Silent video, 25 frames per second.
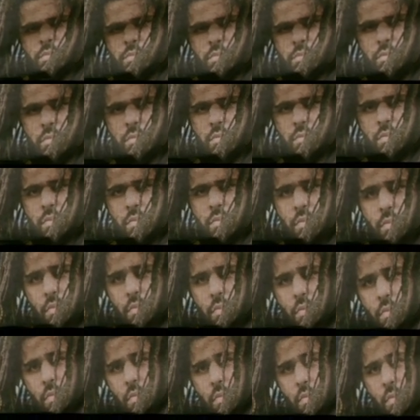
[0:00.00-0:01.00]

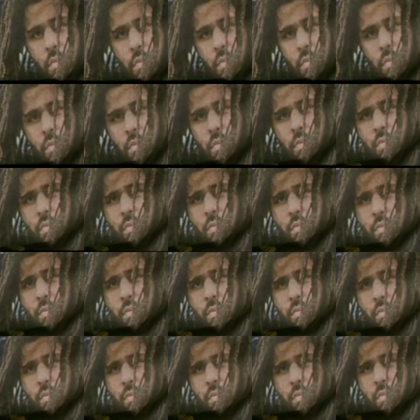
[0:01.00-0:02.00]

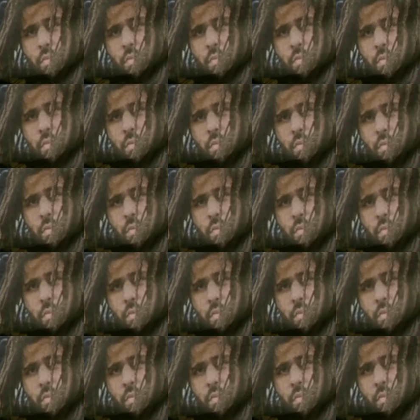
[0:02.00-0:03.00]

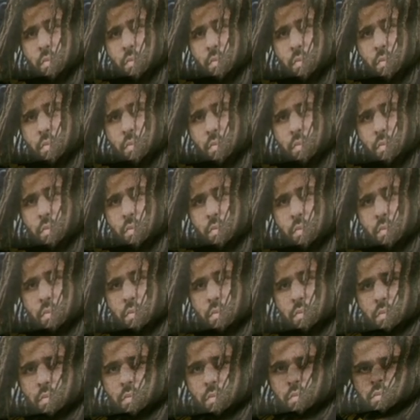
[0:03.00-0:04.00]

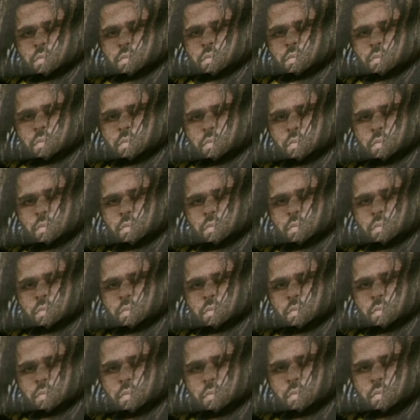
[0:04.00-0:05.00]

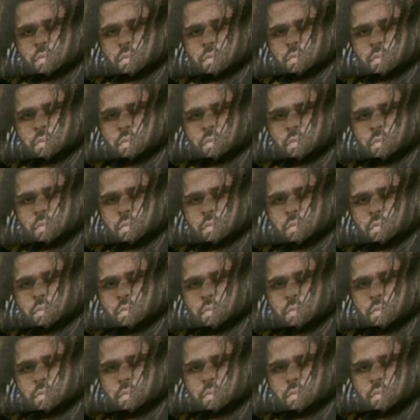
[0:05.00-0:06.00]

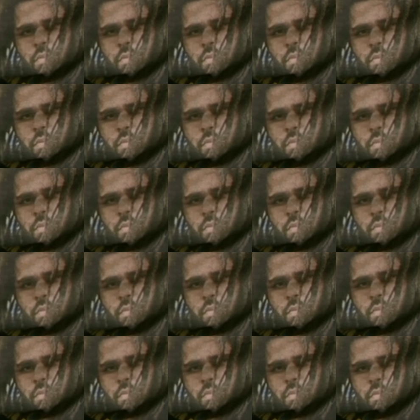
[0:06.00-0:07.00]

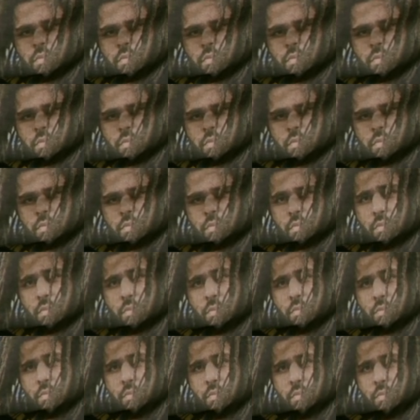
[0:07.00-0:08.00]
(silent)